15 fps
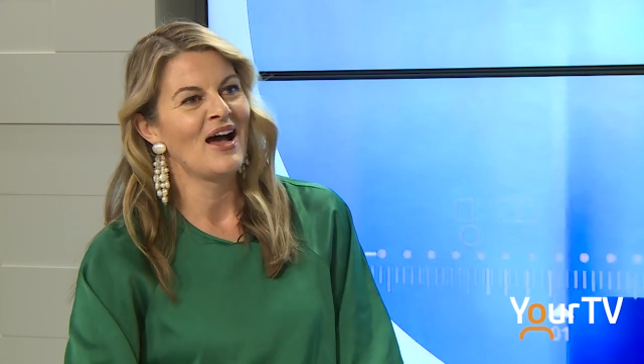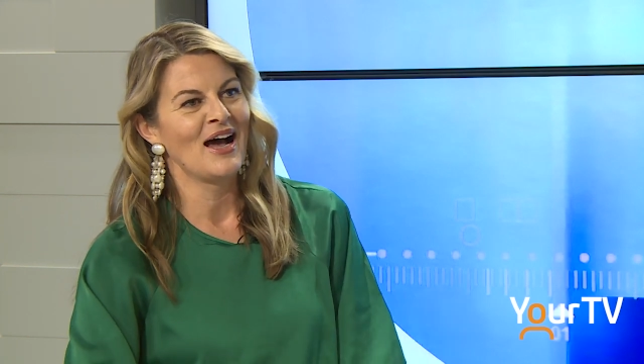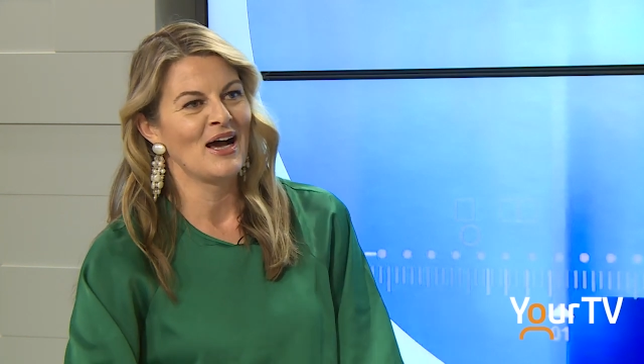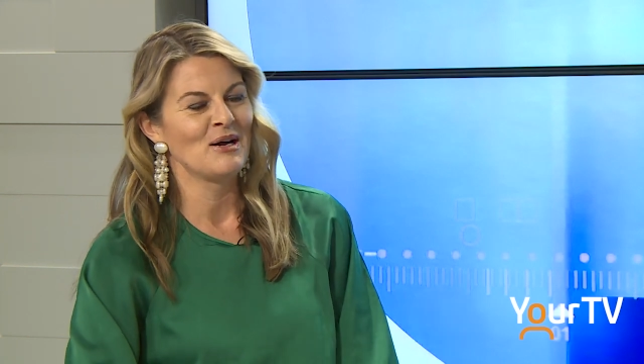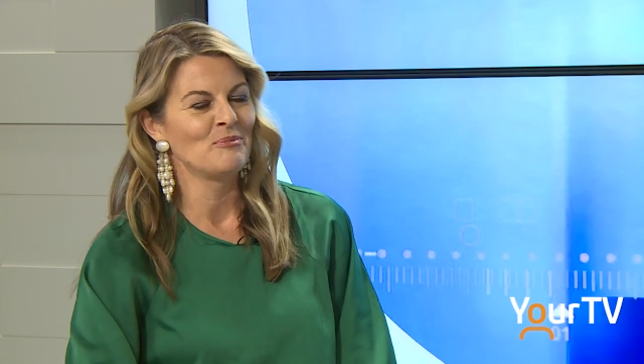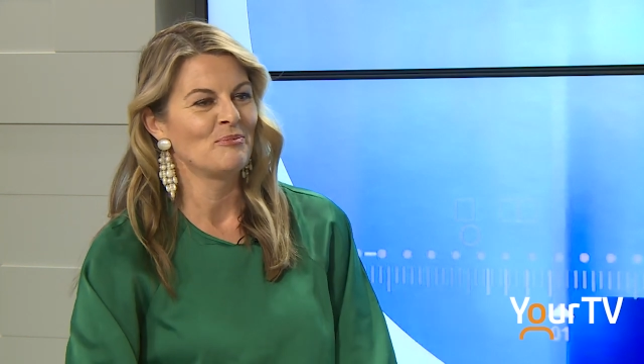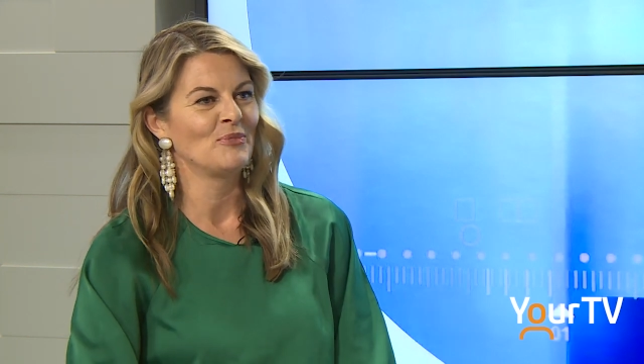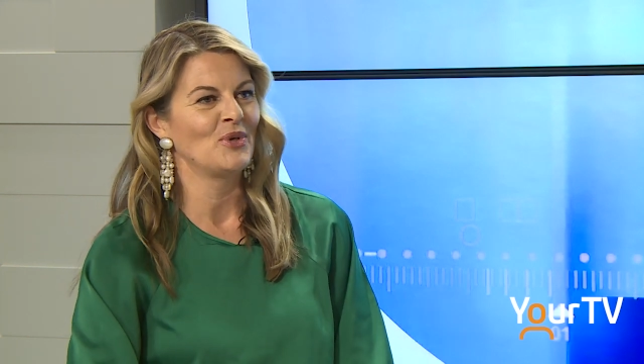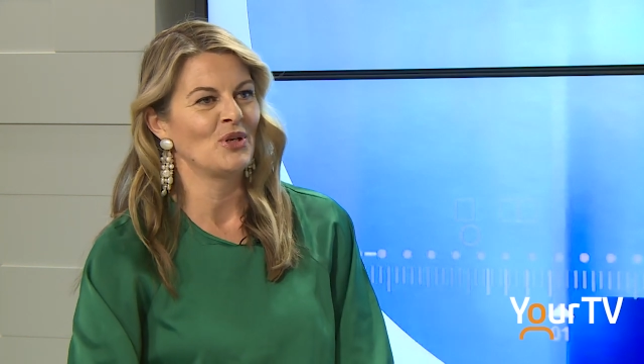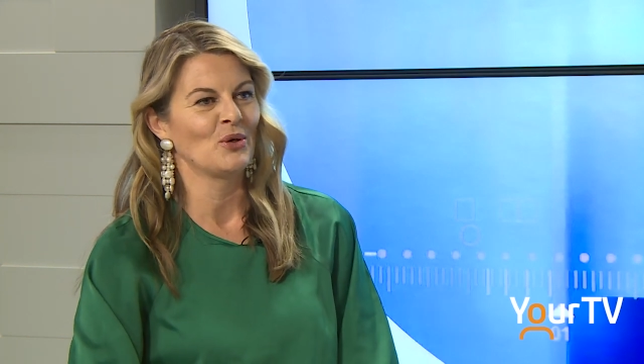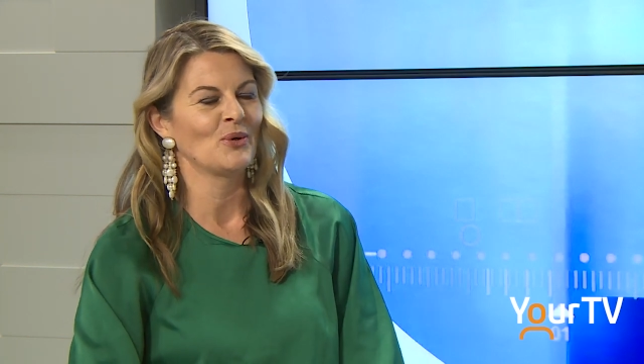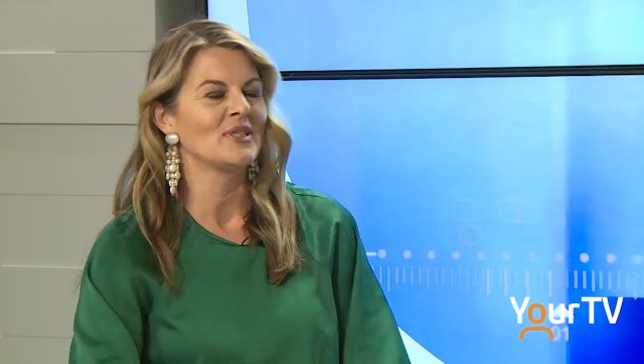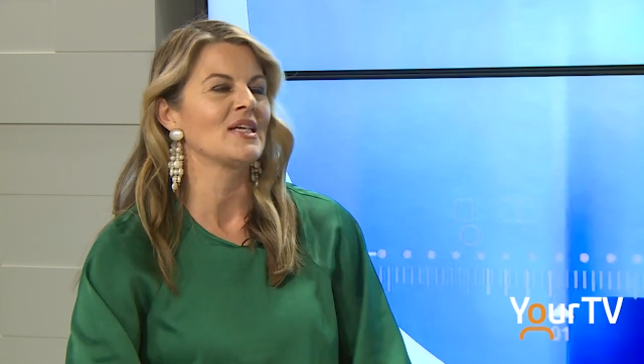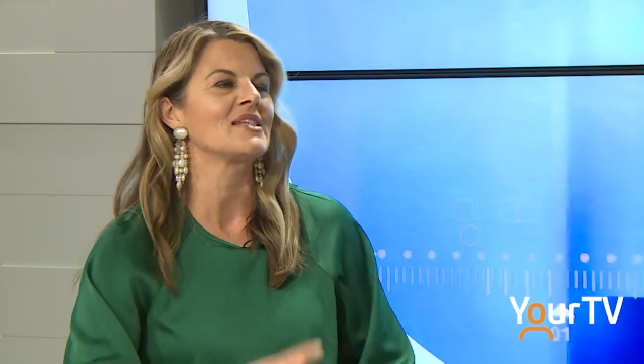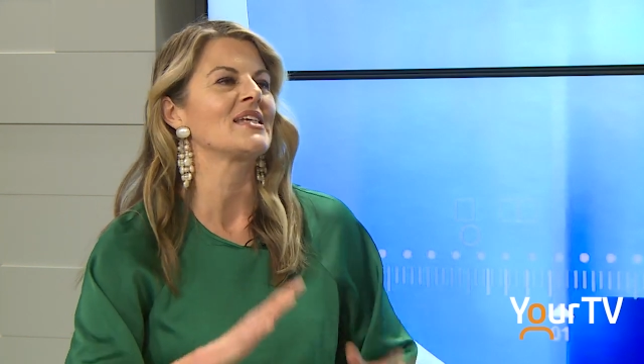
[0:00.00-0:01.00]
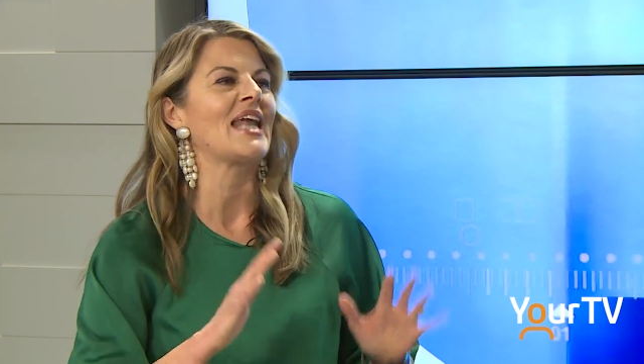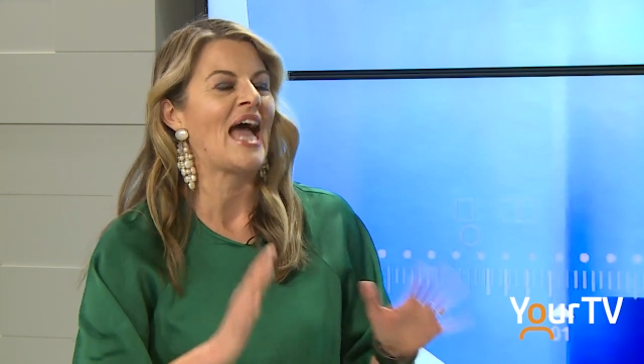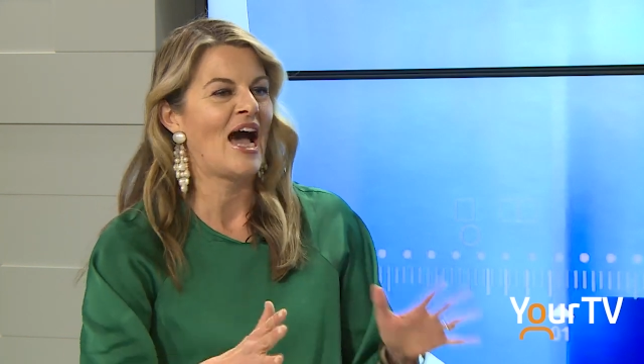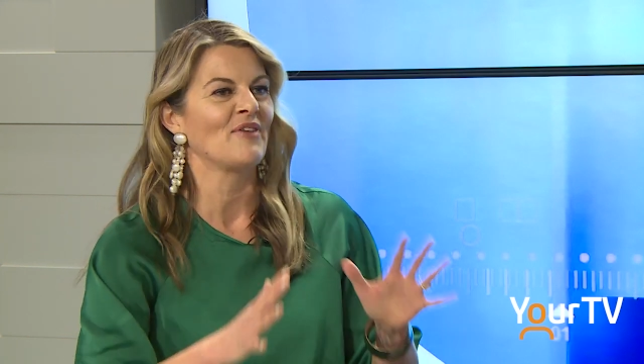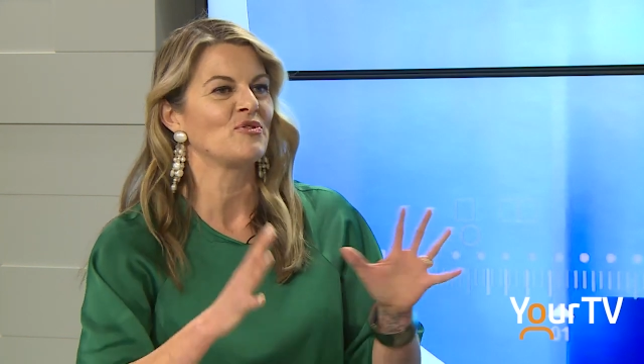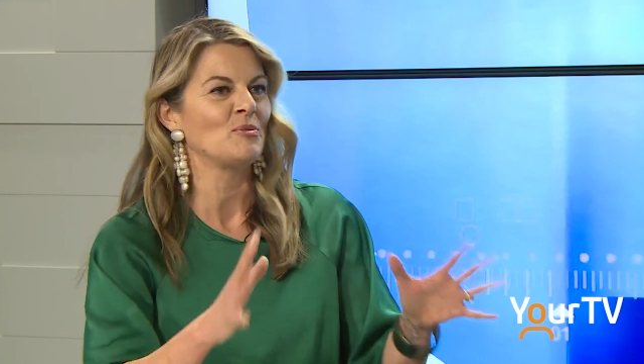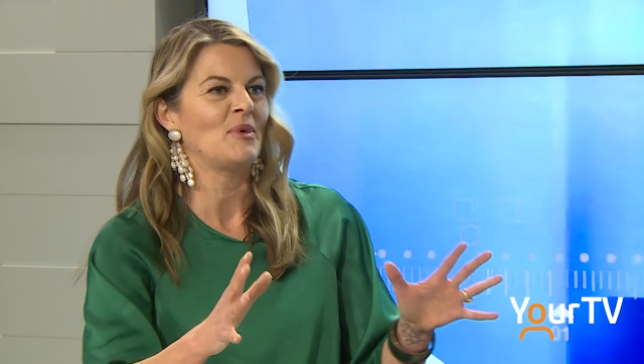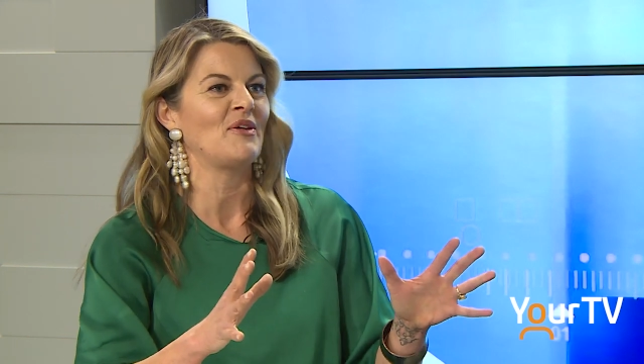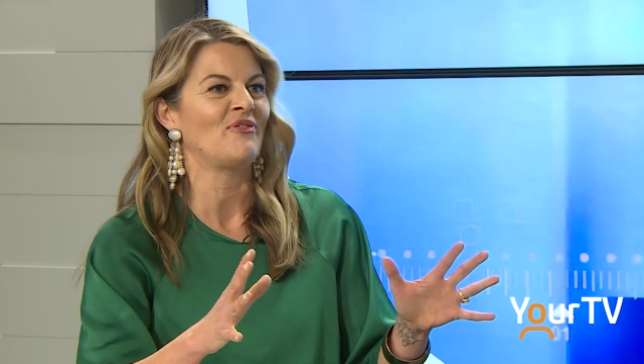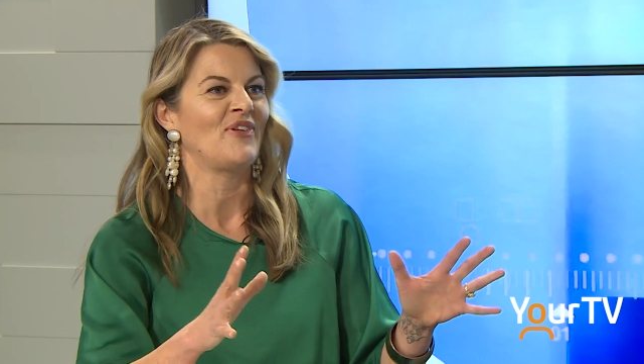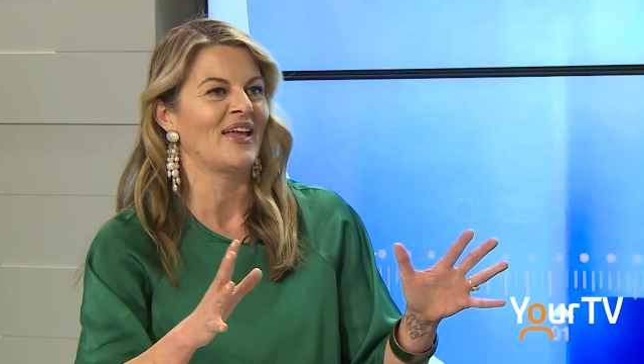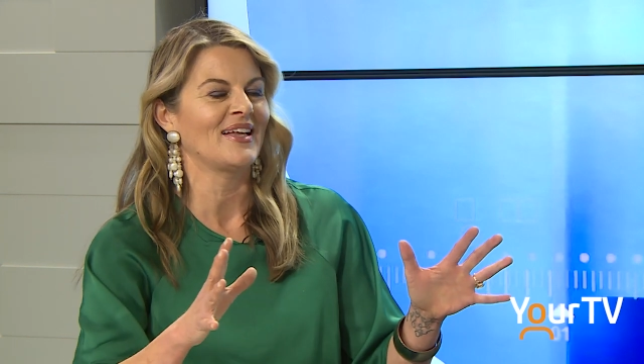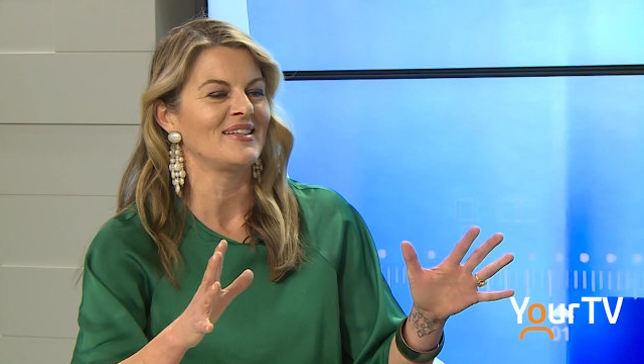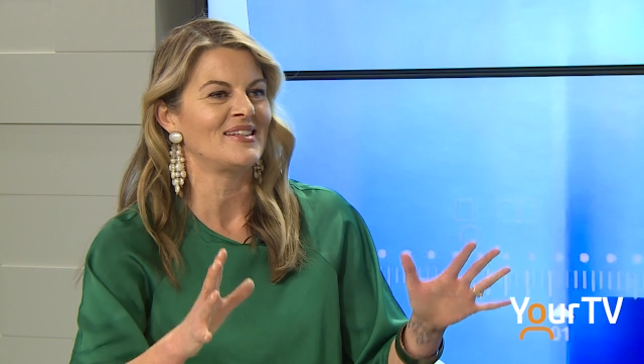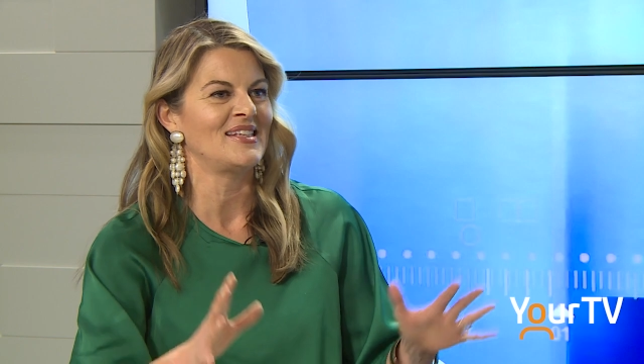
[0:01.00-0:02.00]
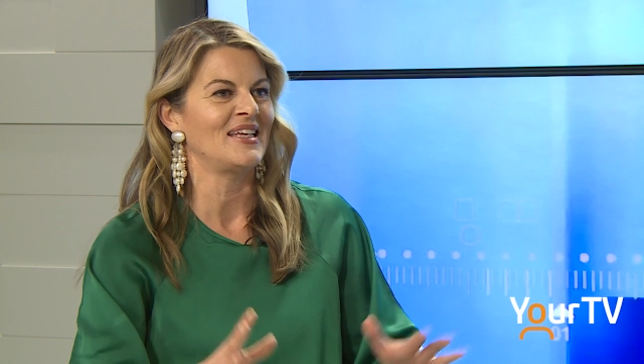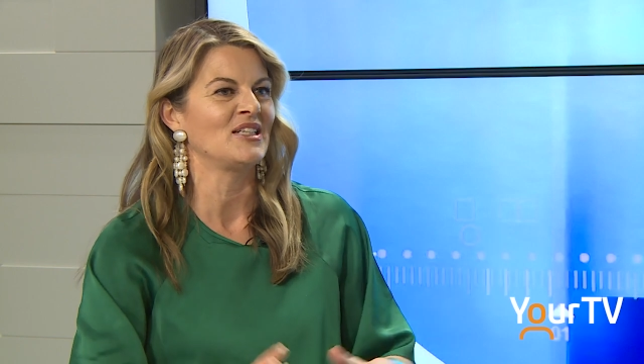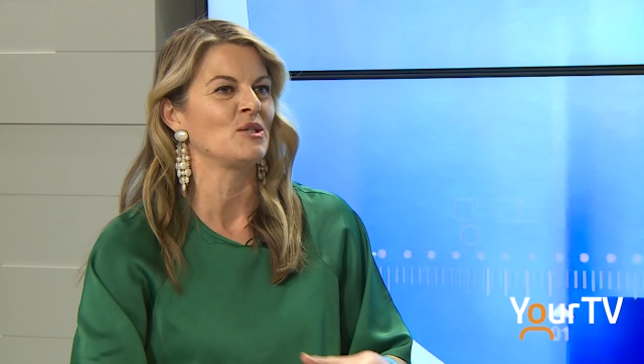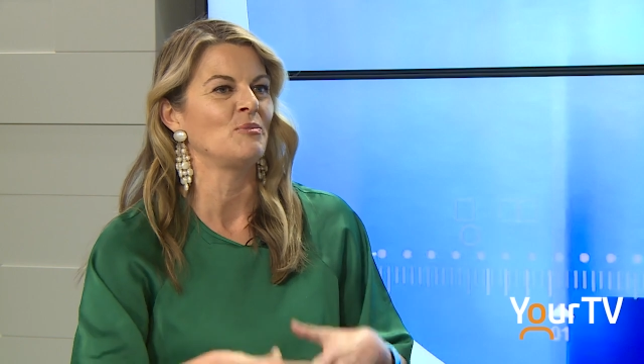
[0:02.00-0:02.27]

um, you know, it doesn't have to be fancy